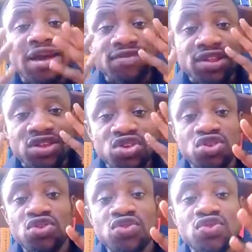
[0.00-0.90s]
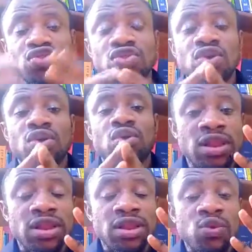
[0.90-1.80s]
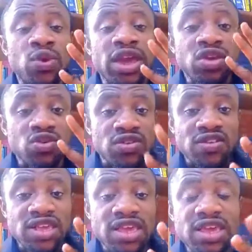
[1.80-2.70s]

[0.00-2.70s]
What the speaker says: issues with the way you see.